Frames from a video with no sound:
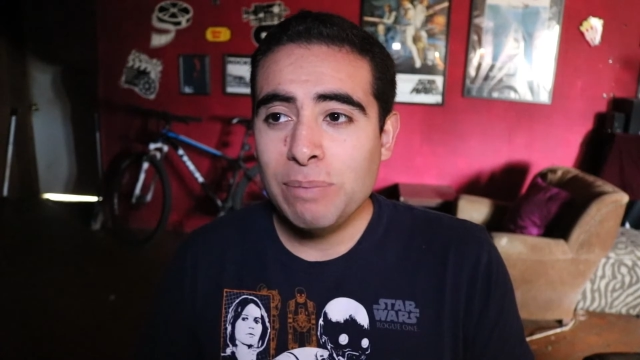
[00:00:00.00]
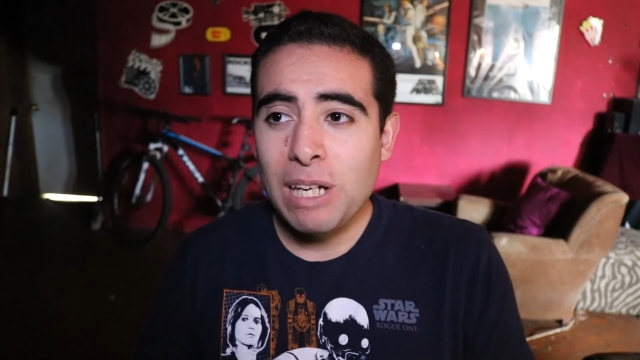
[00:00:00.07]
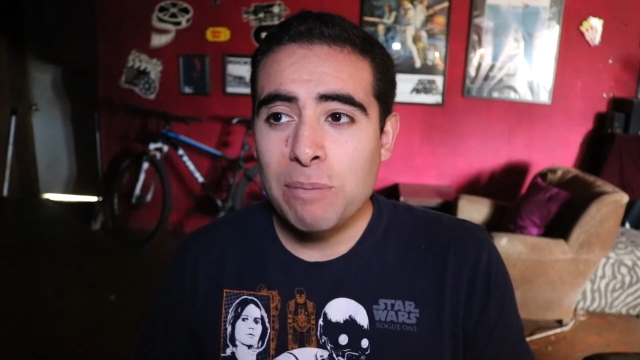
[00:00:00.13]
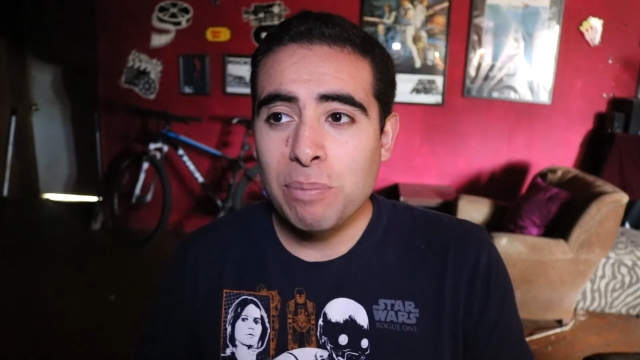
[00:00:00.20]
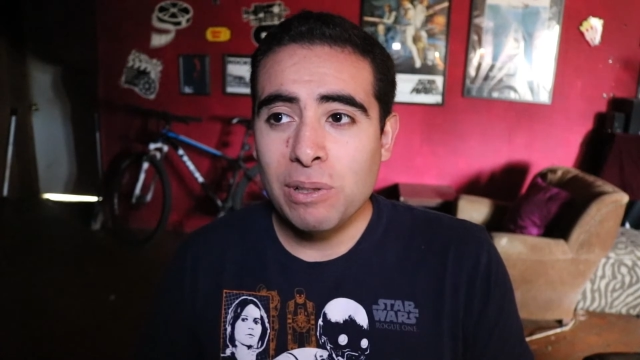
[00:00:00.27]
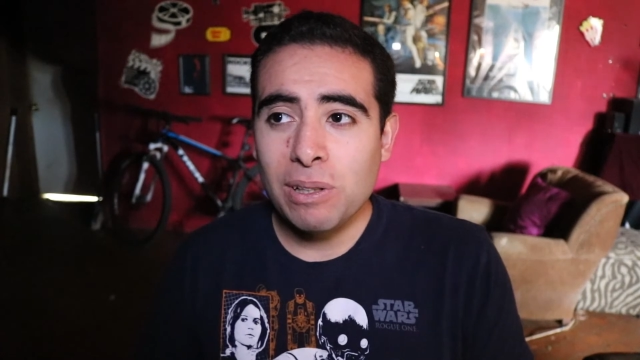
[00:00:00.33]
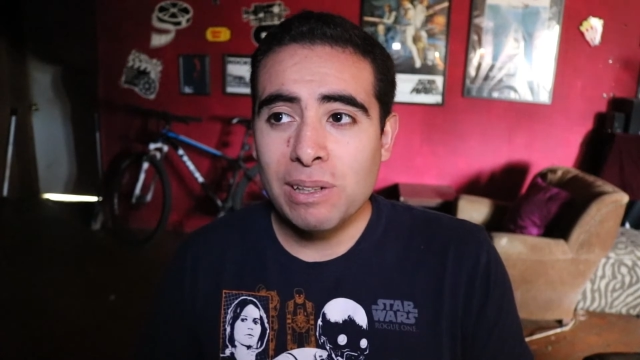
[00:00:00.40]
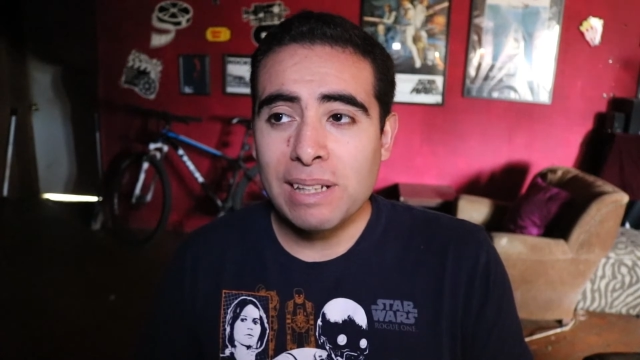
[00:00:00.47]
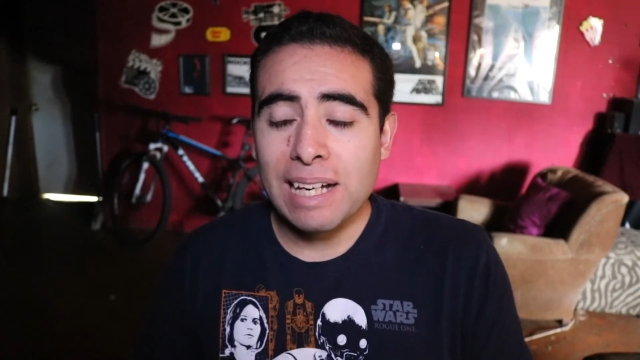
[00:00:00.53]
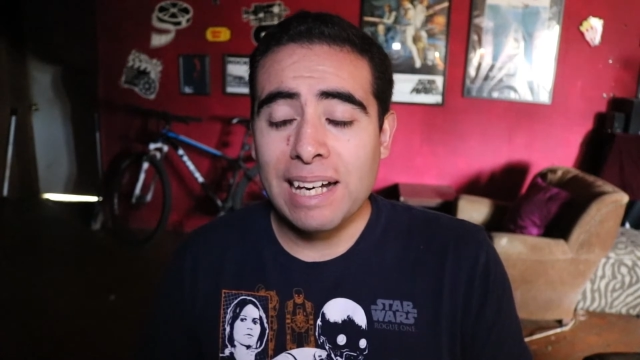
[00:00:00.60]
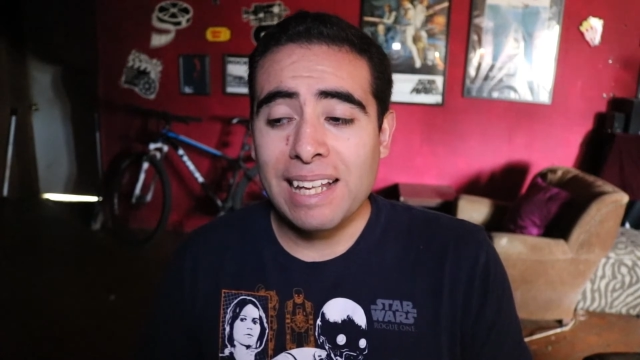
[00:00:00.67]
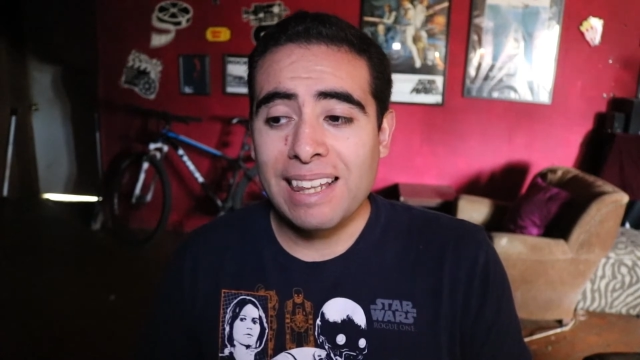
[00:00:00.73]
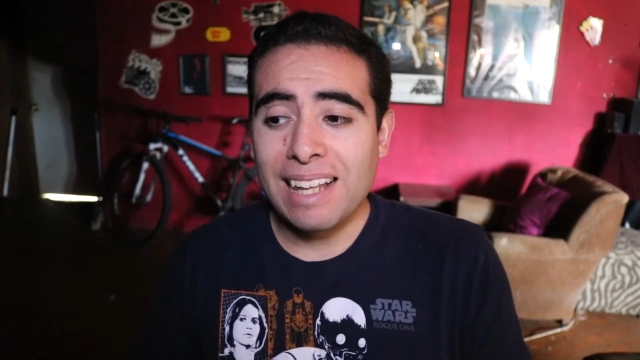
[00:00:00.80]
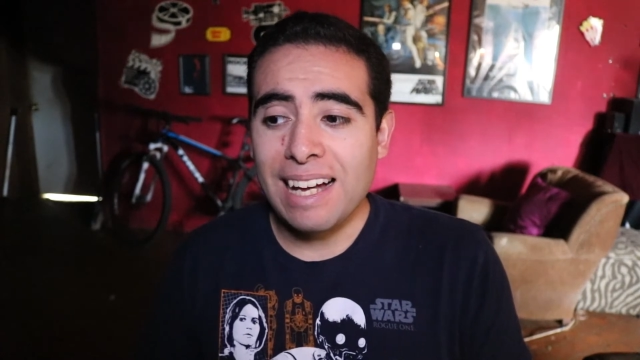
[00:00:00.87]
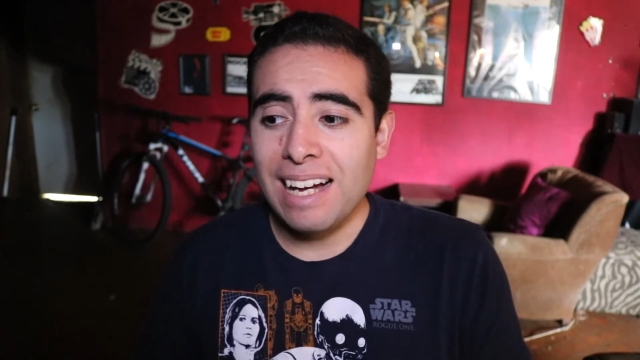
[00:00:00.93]
people
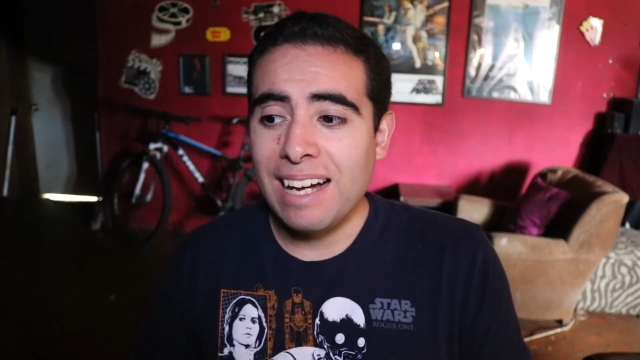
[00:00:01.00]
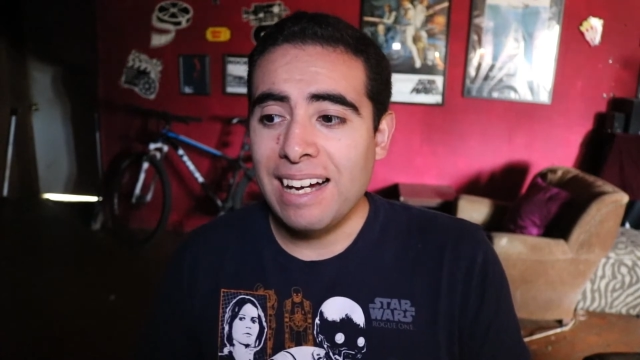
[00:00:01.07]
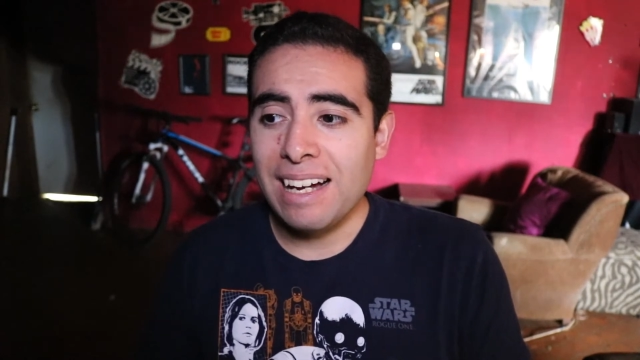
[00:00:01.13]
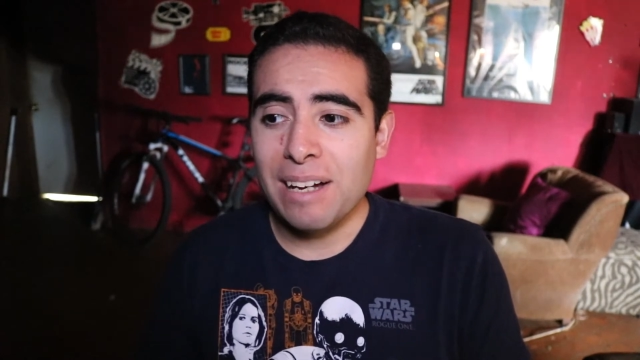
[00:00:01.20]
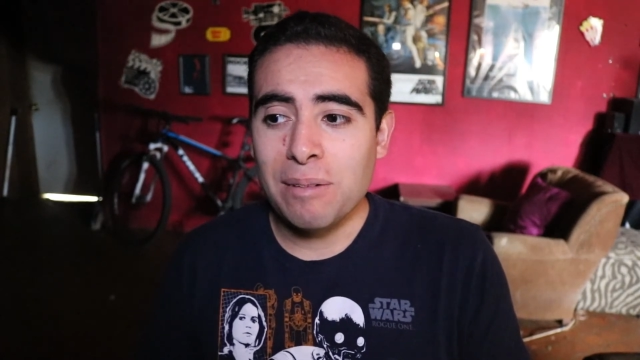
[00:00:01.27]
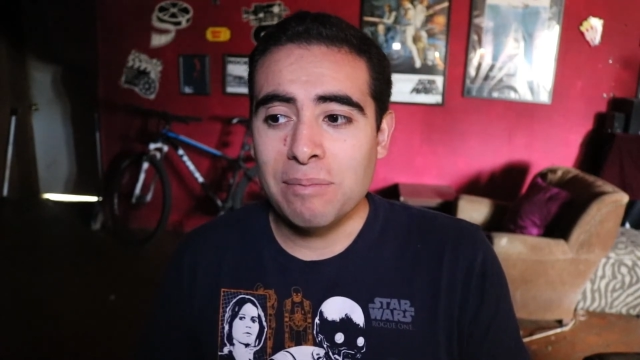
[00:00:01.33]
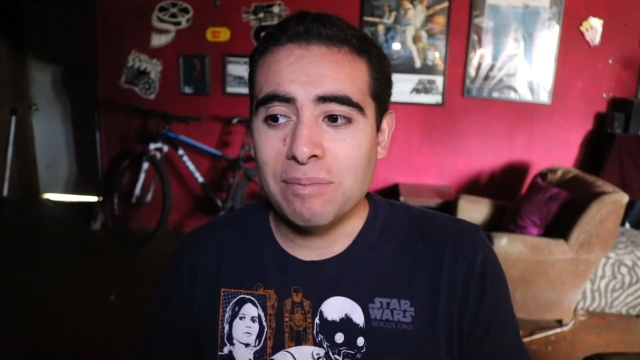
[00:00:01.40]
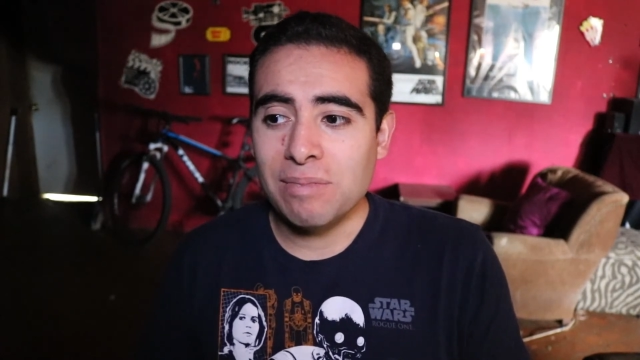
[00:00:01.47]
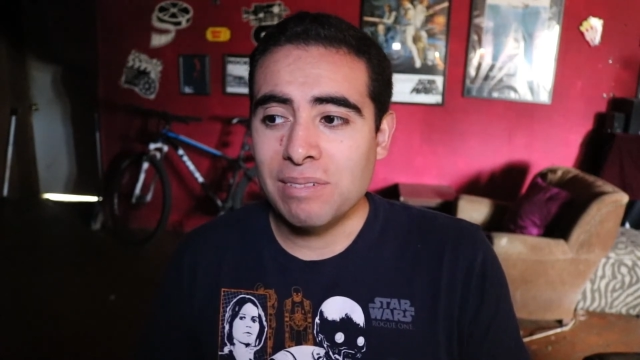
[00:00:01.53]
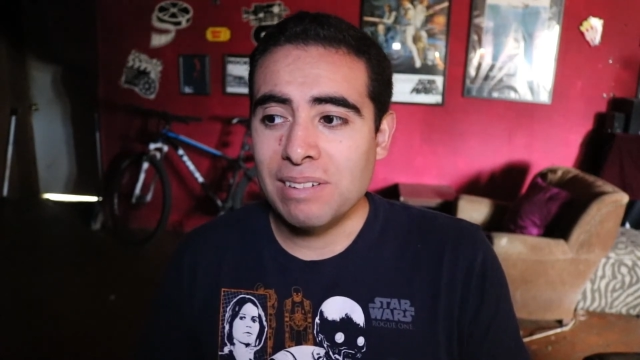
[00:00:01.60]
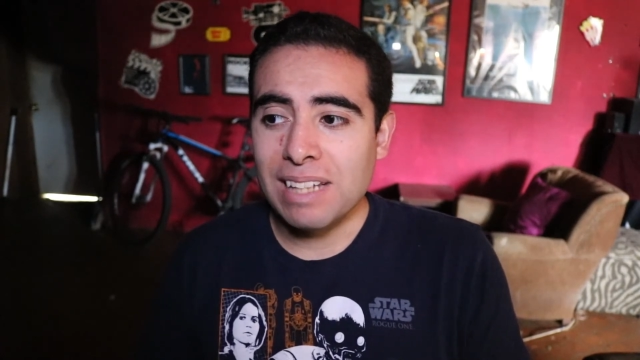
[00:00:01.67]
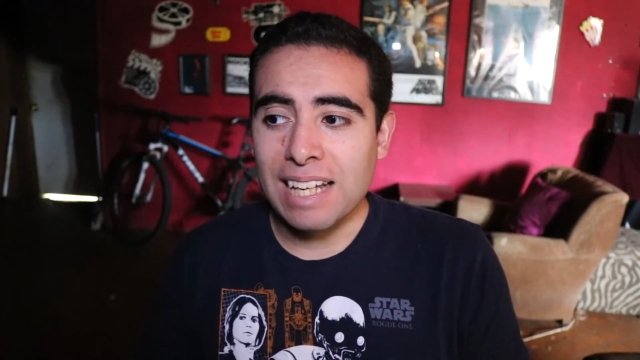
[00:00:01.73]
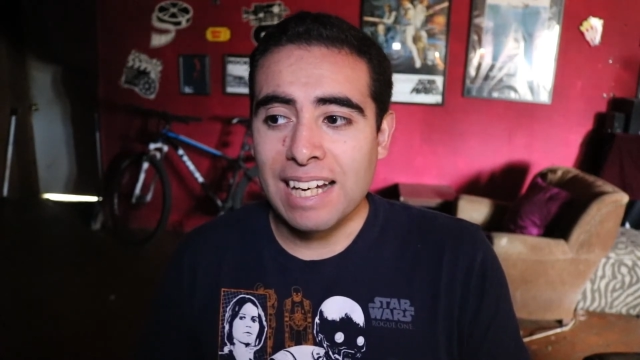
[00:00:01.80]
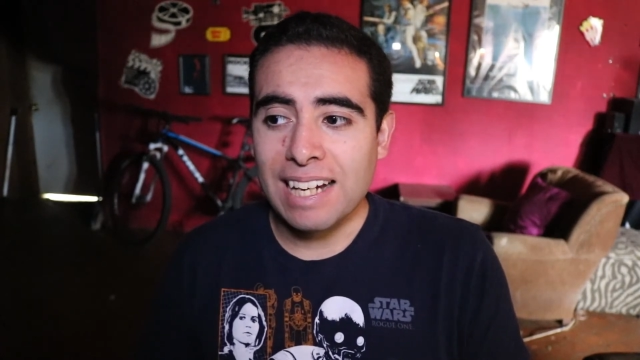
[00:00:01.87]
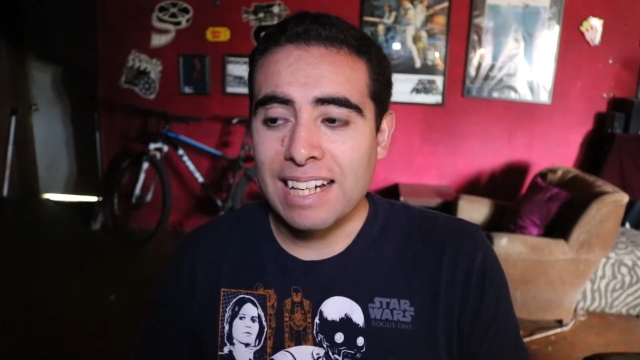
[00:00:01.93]
that
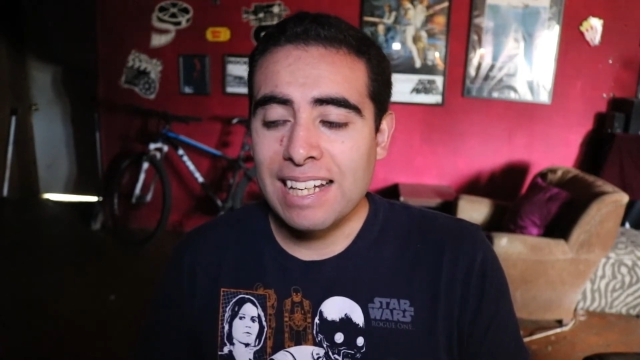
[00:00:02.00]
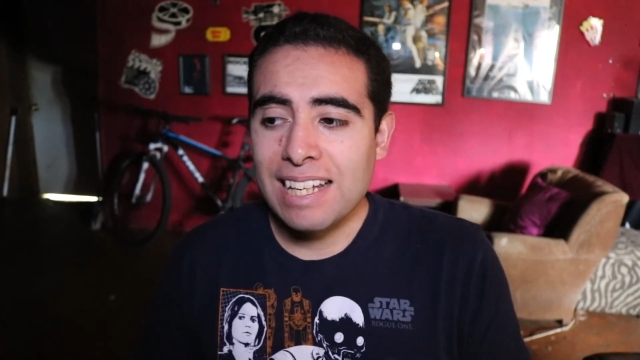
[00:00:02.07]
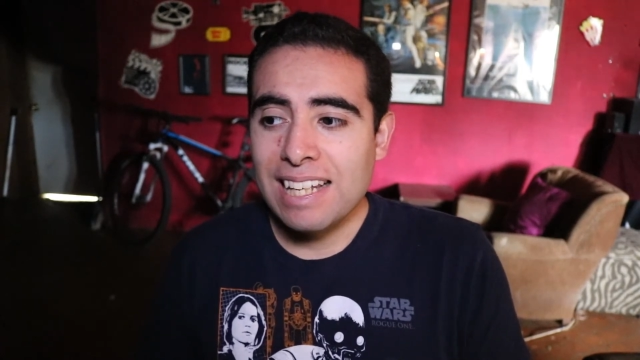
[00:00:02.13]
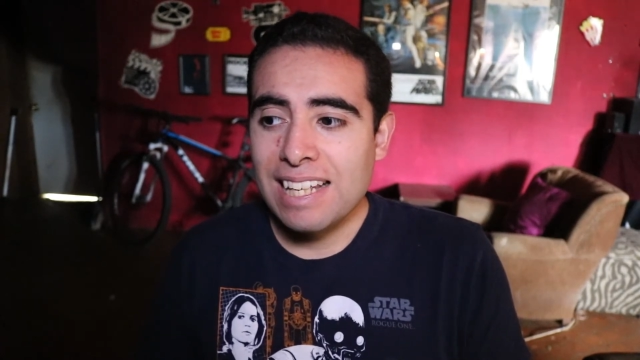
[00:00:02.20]
like